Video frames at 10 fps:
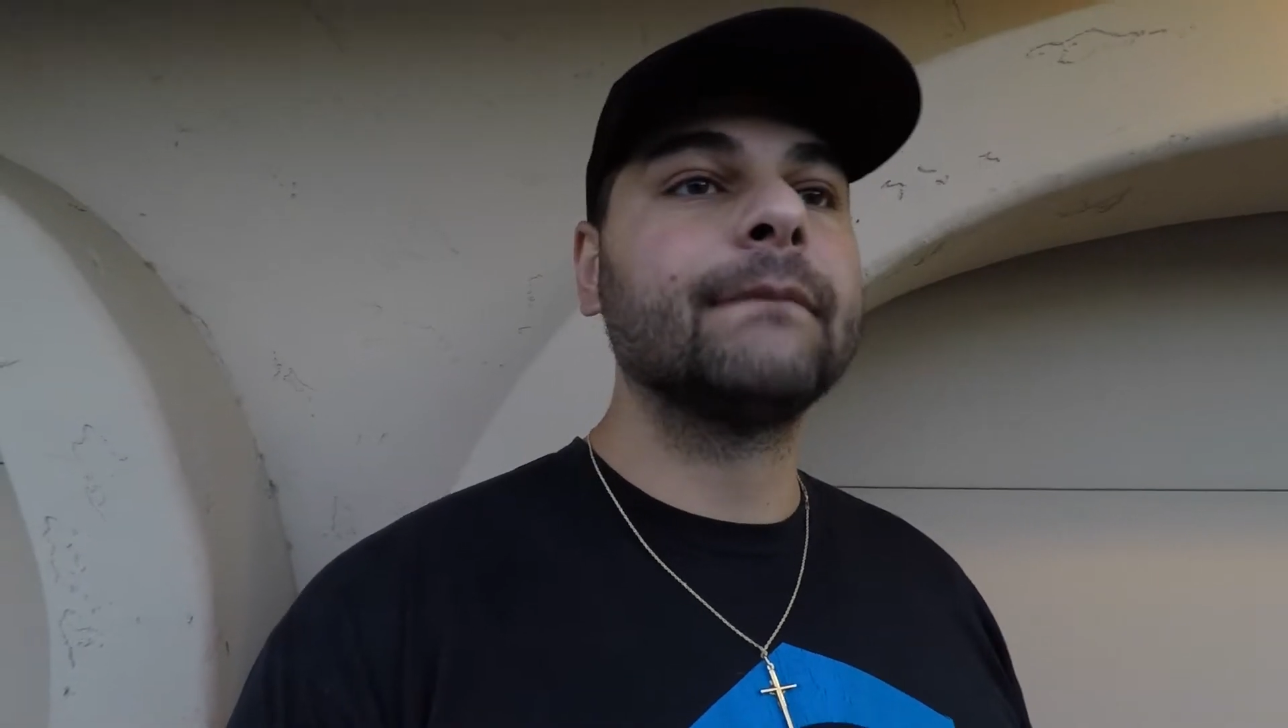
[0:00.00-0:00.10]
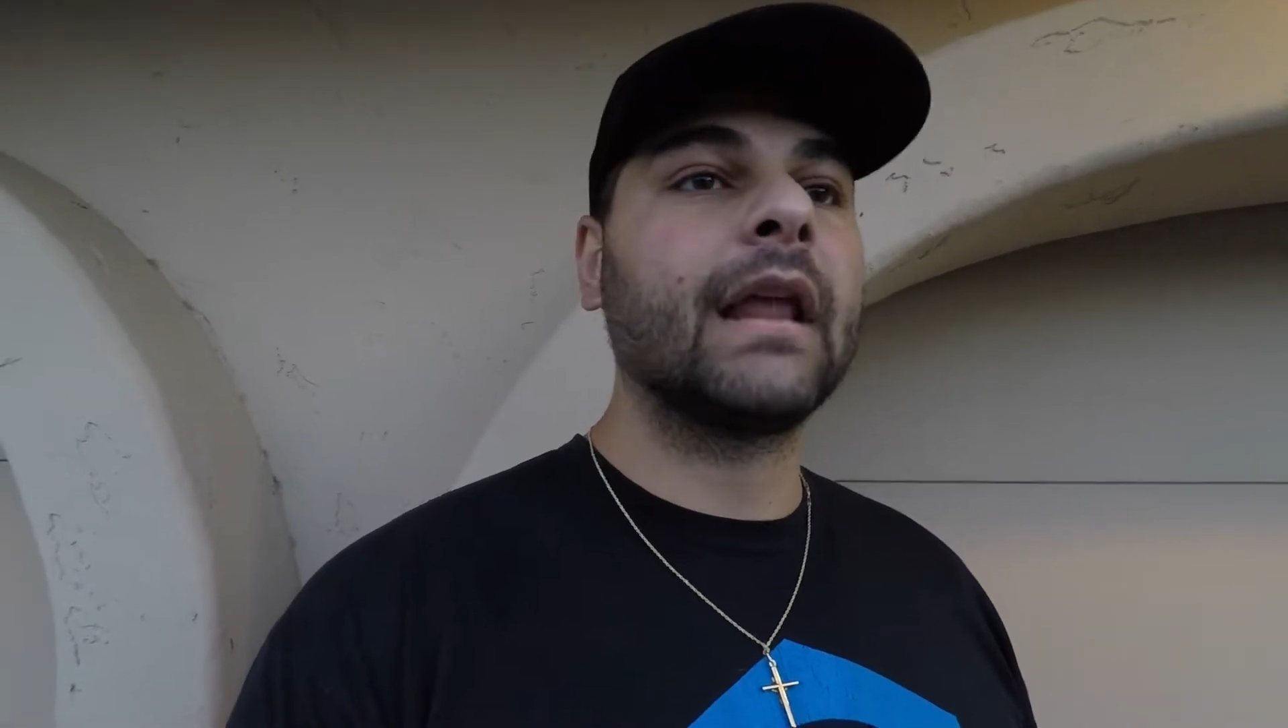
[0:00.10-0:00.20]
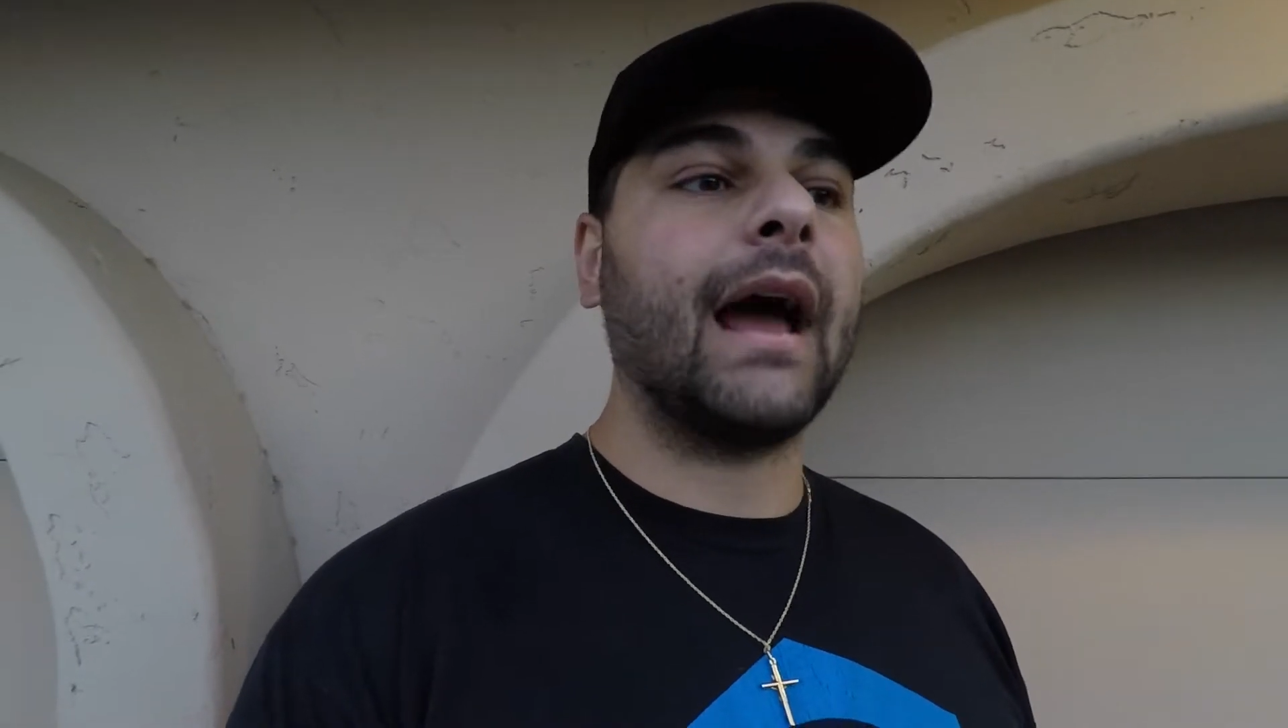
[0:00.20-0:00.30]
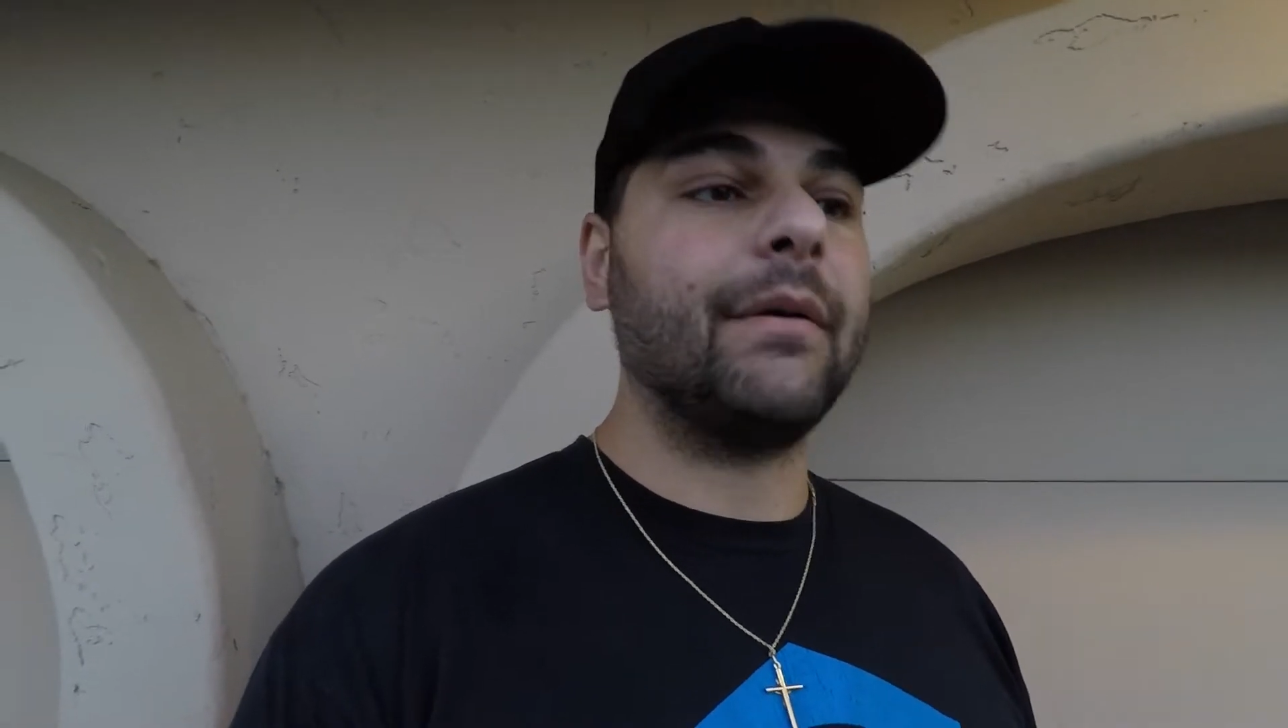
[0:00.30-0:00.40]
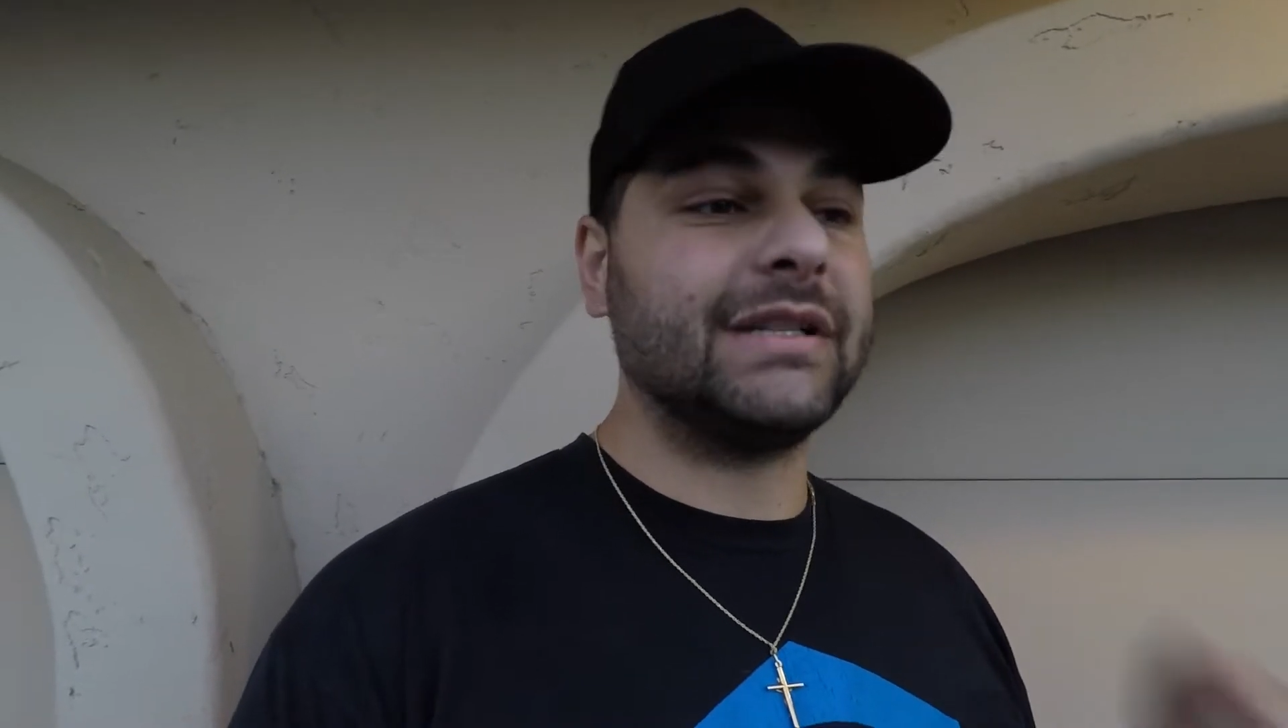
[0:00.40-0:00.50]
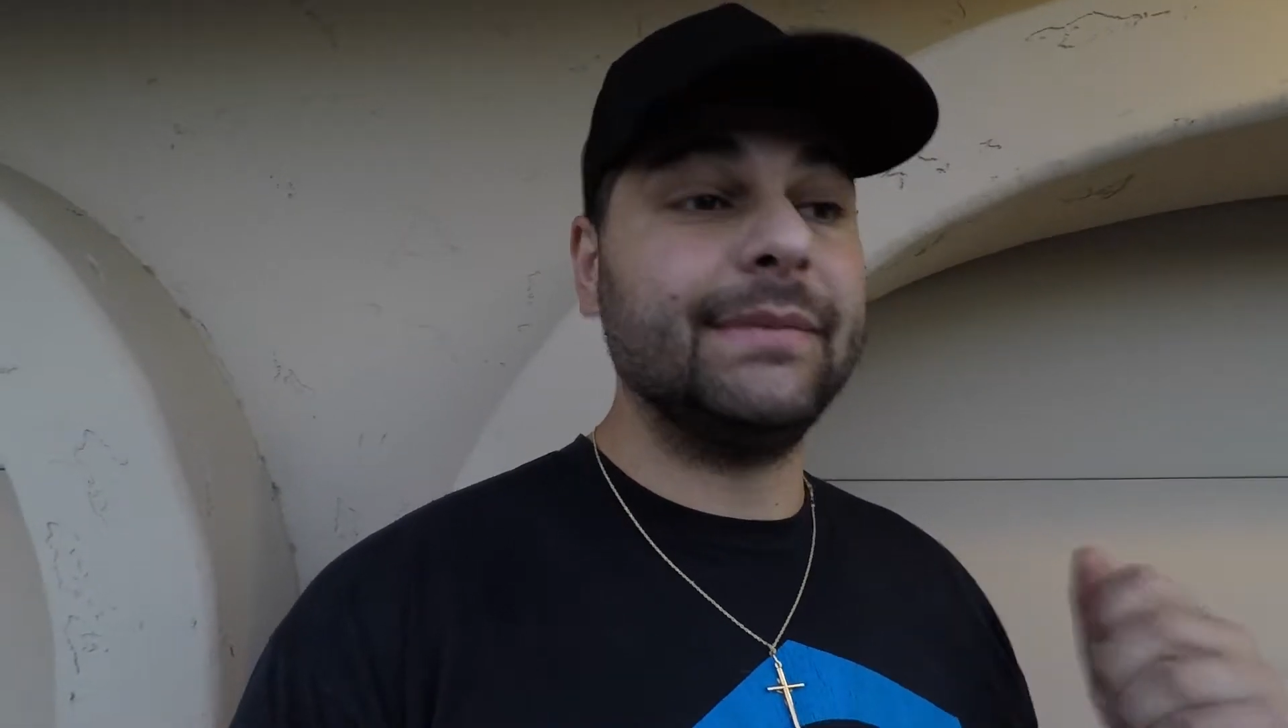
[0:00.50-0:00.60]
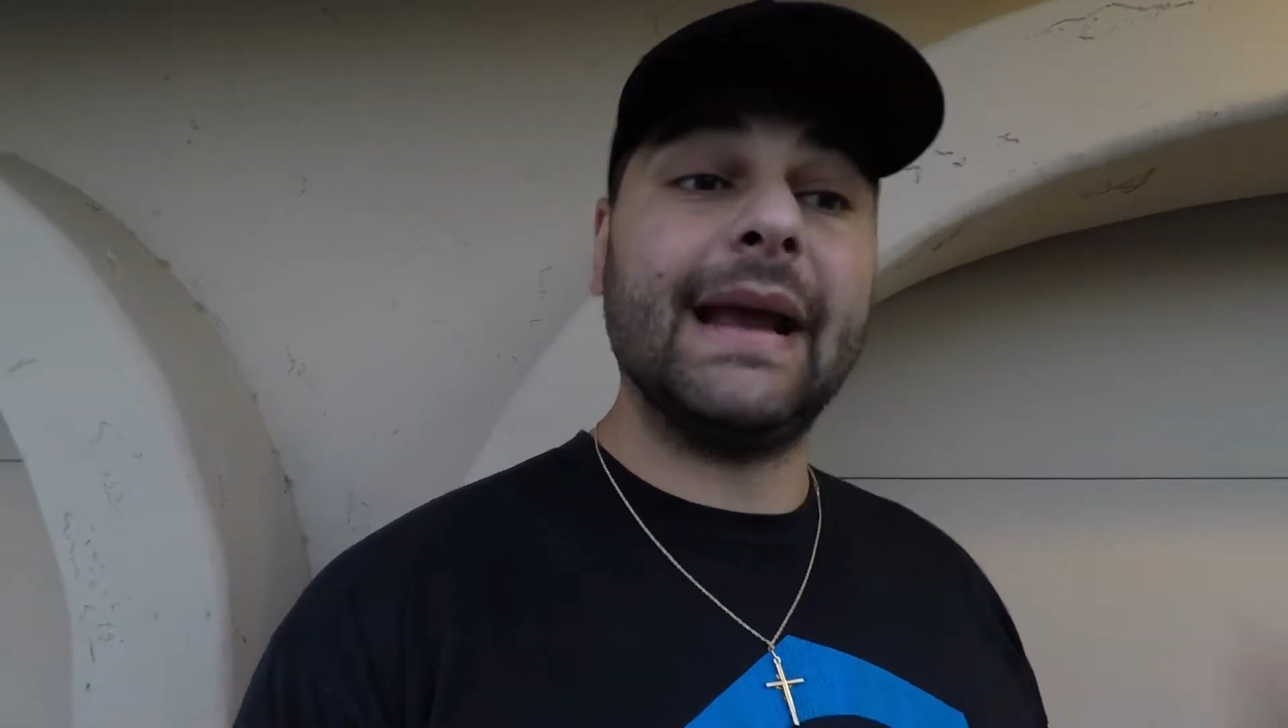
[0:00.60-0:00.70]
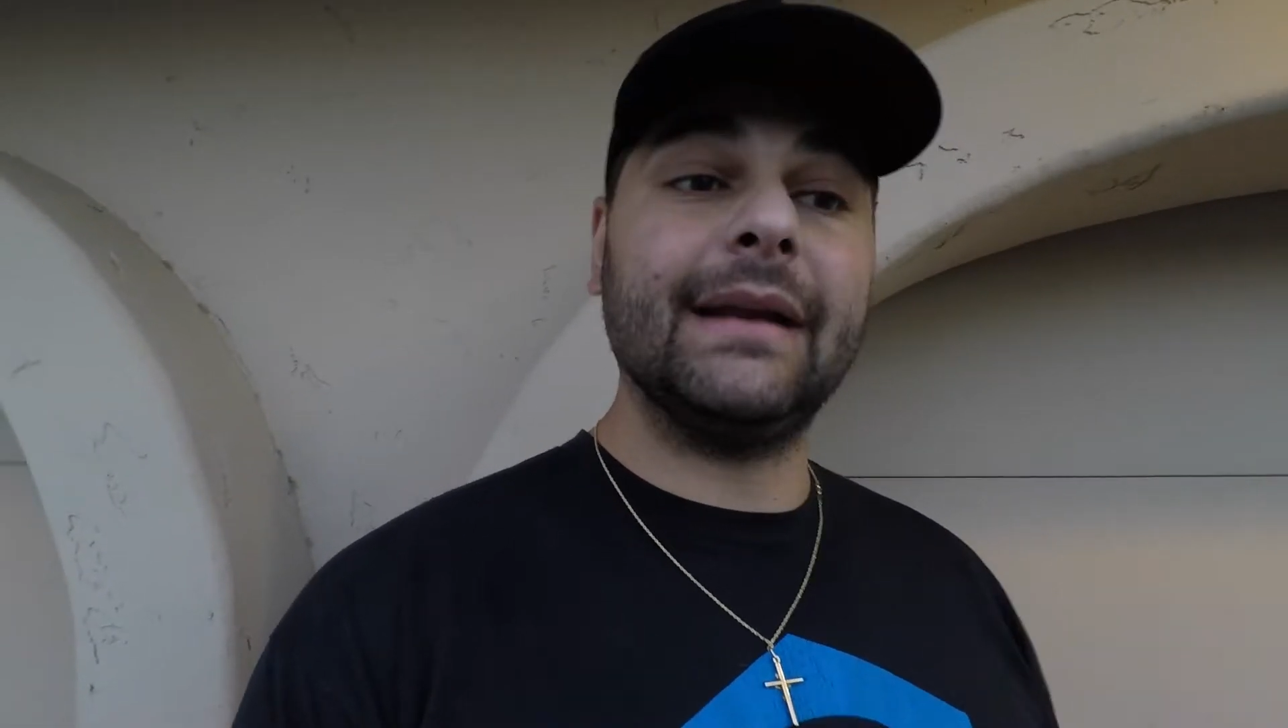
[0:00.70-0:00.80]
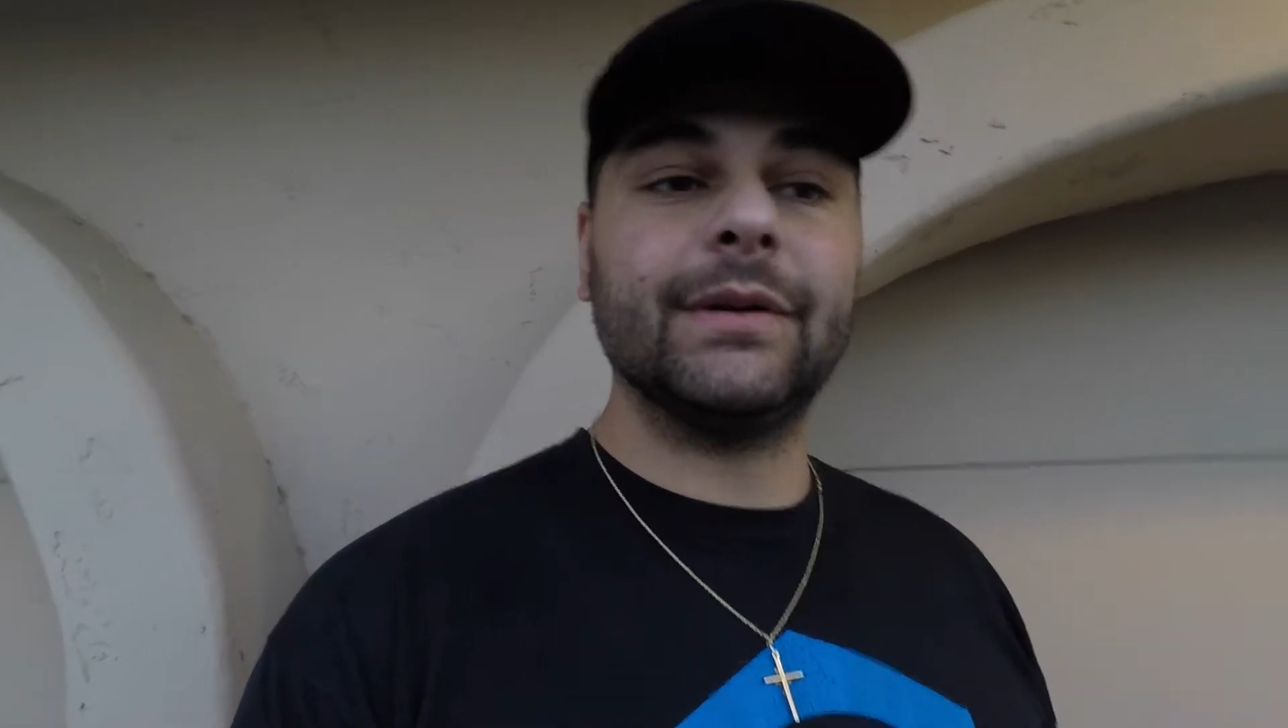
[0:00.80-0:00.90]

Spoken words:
was debating